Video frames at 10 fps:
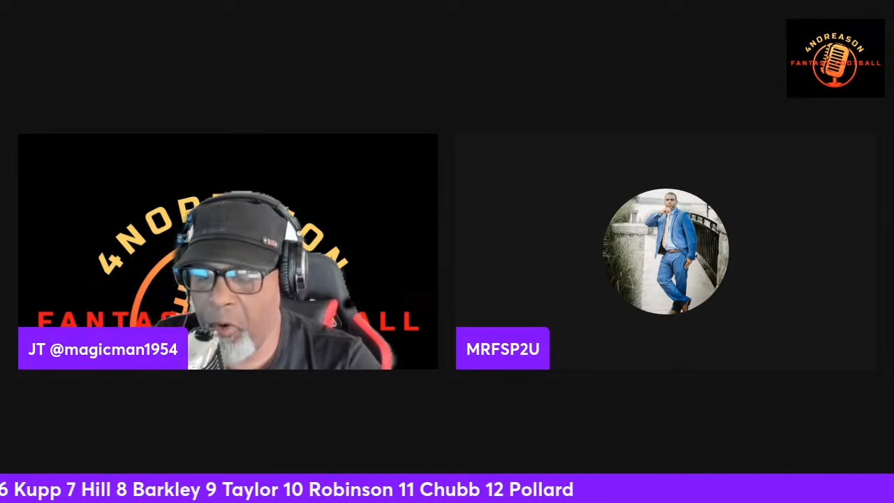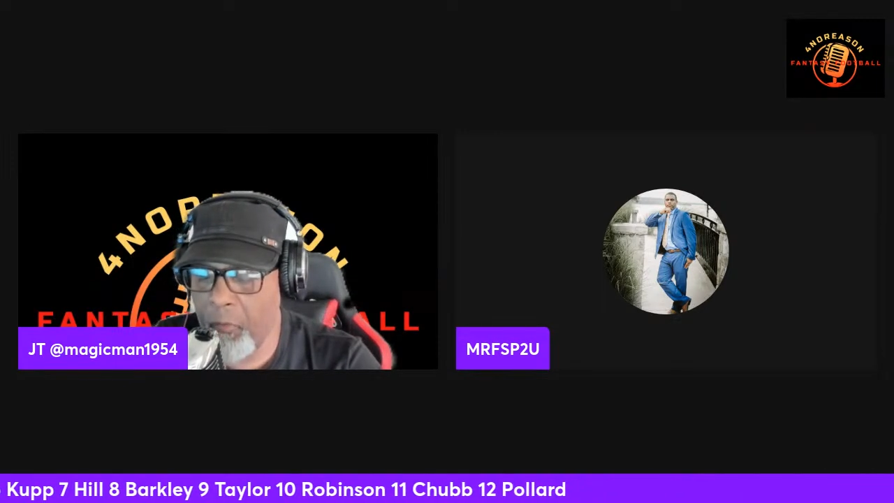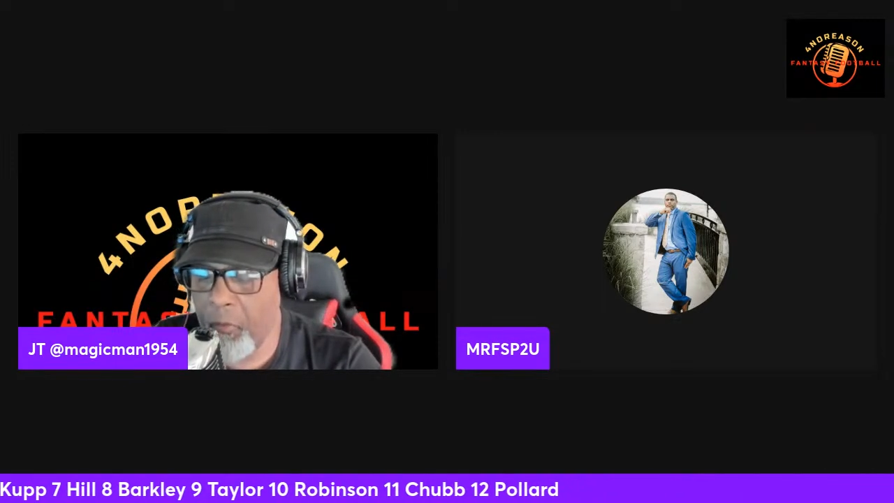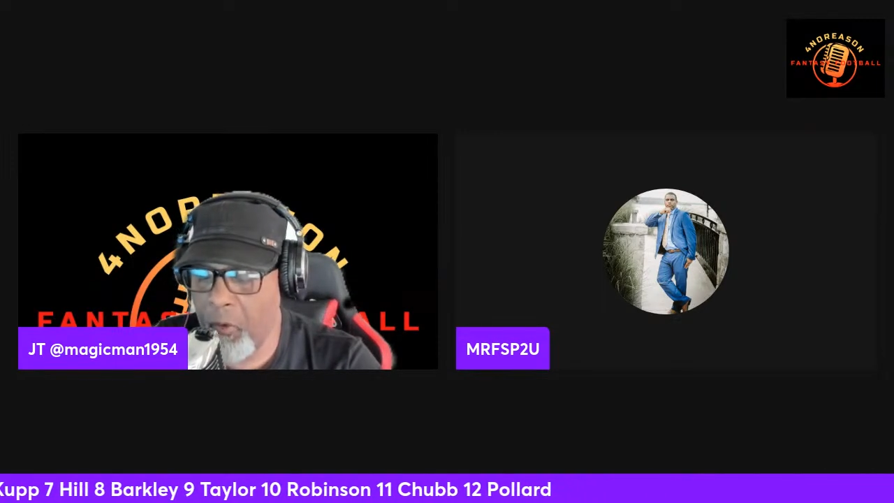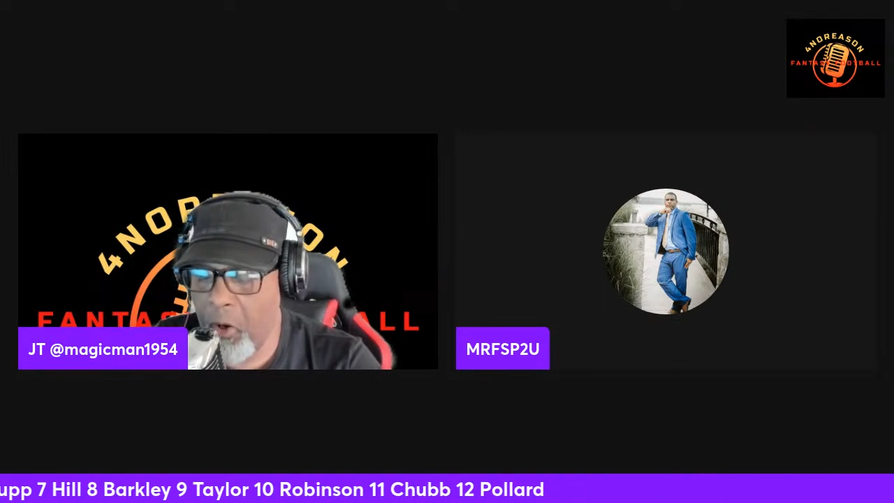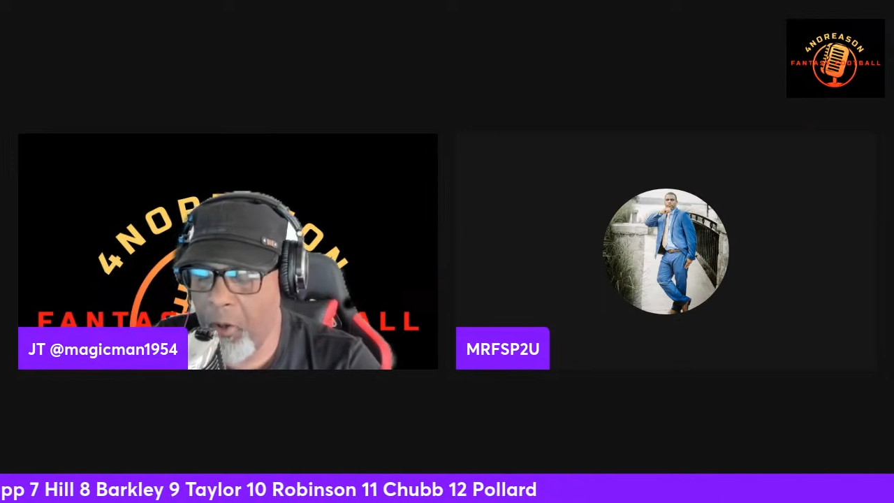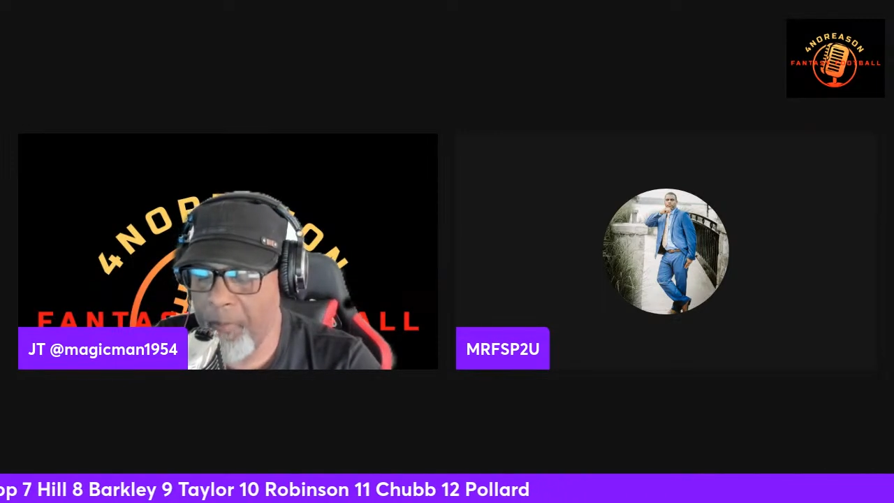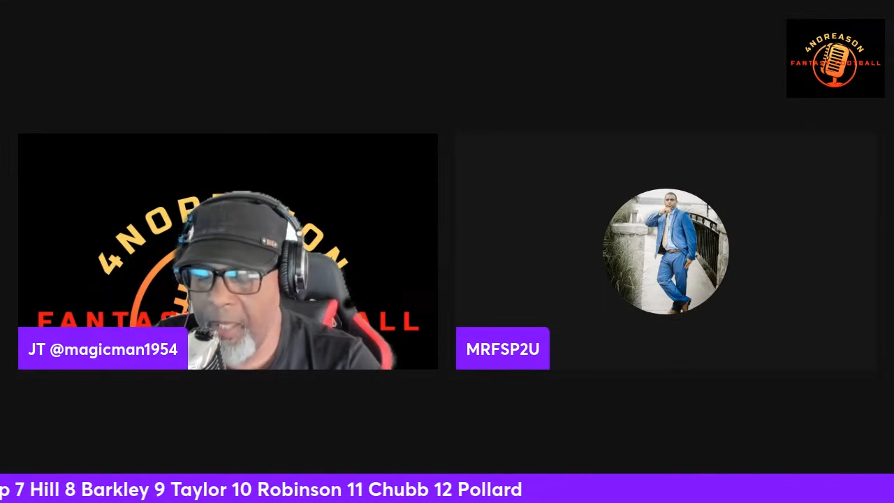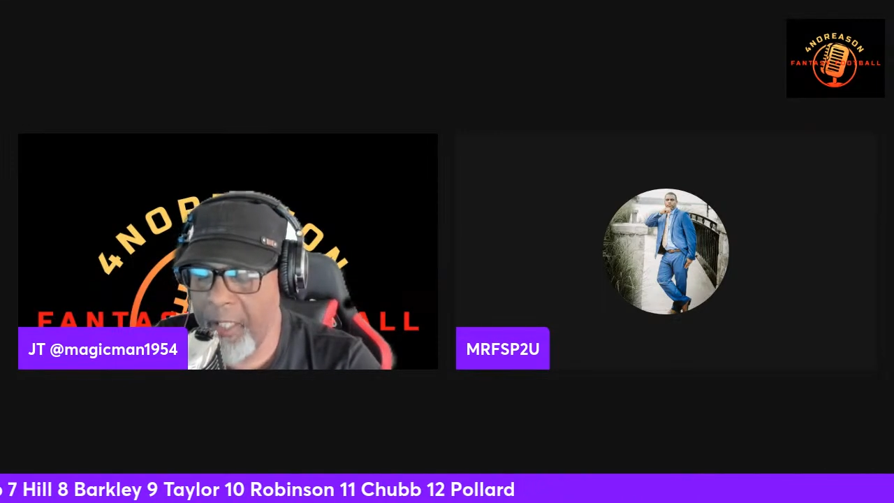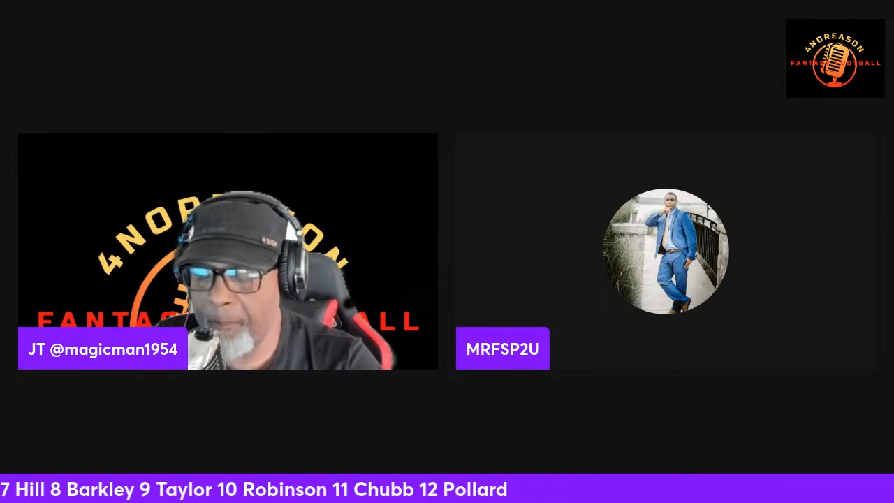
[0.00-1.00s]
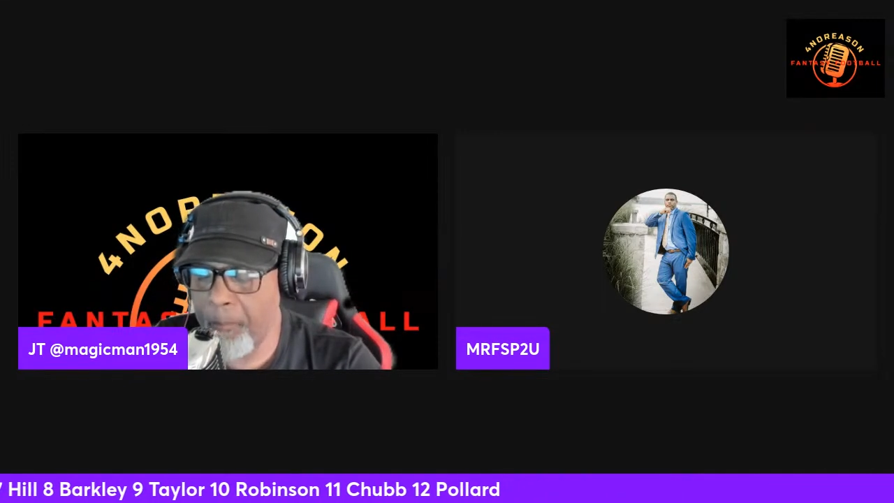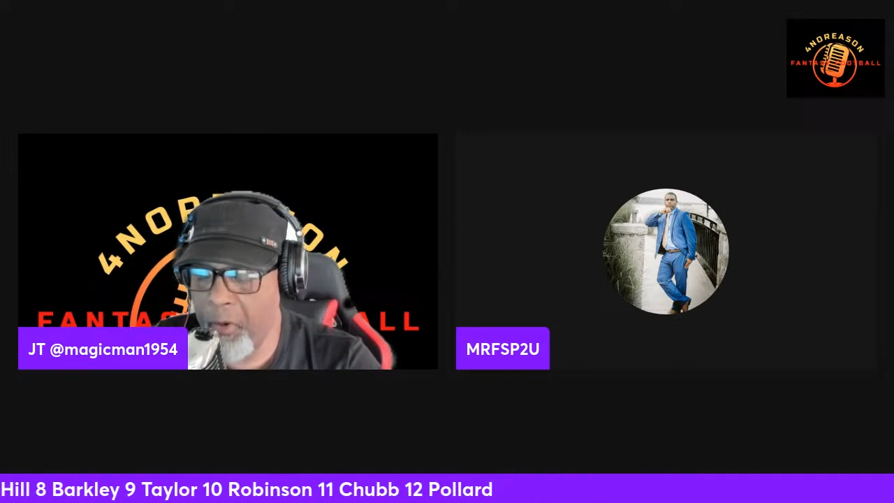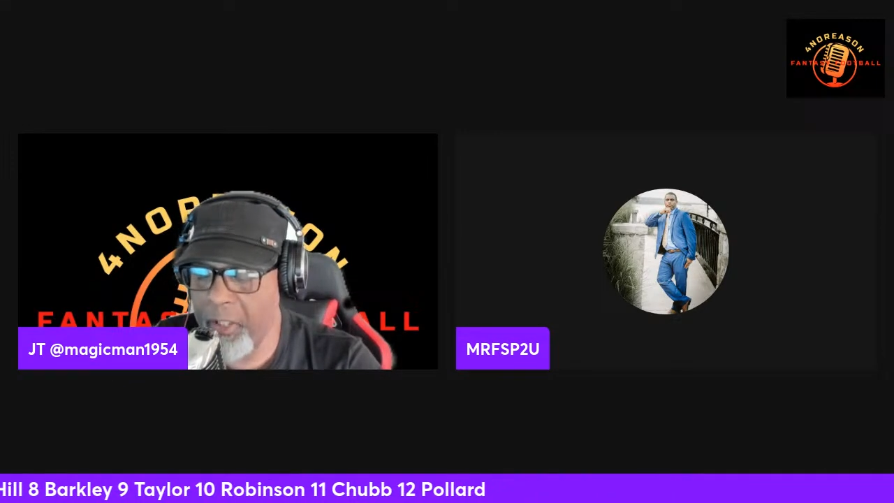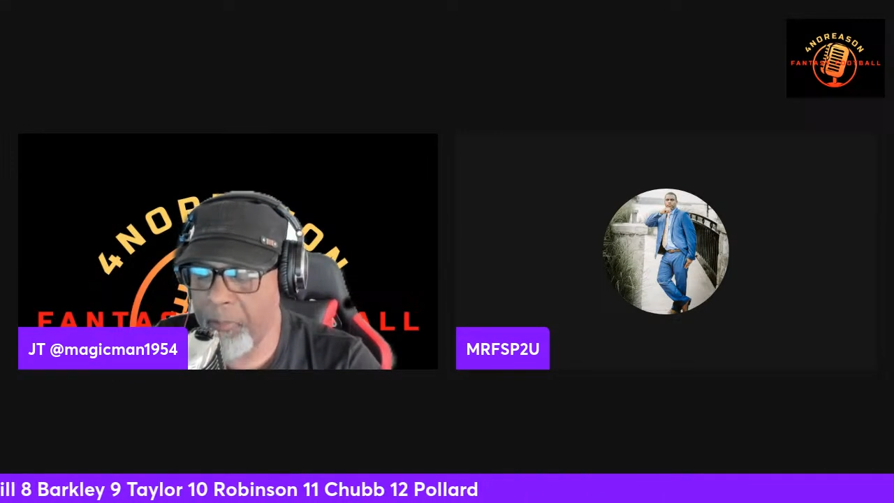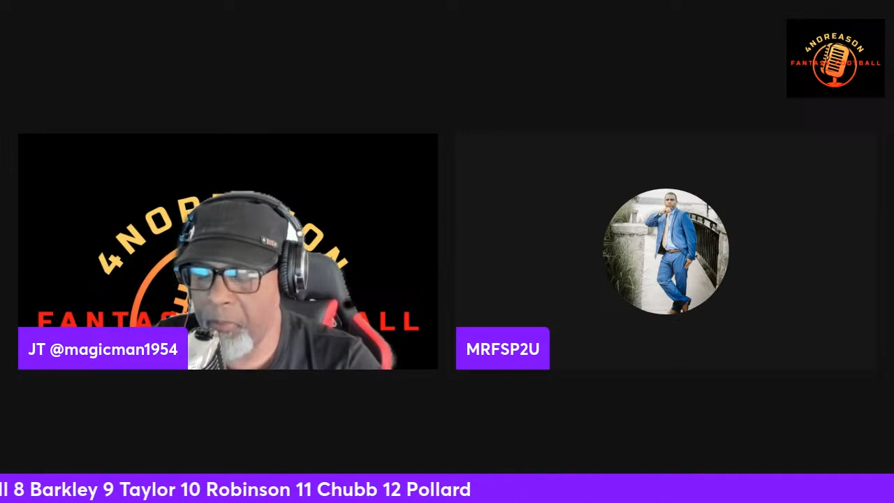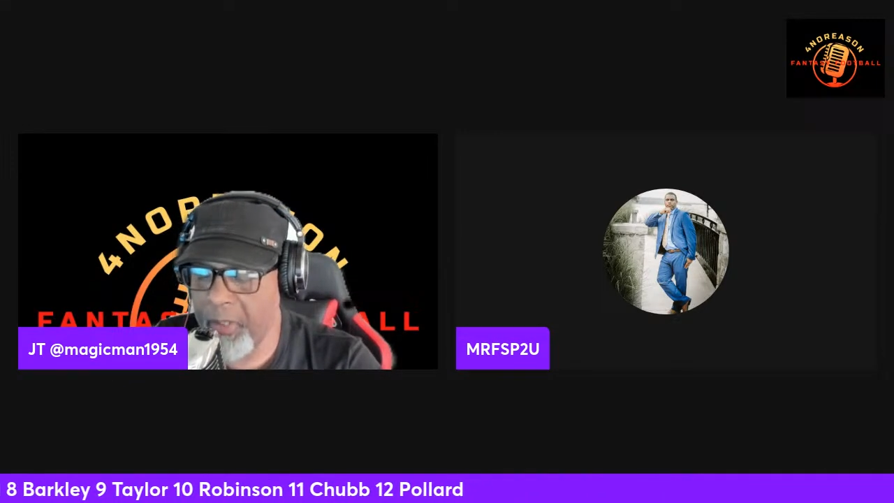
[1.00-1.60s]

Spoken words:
overall, and in points per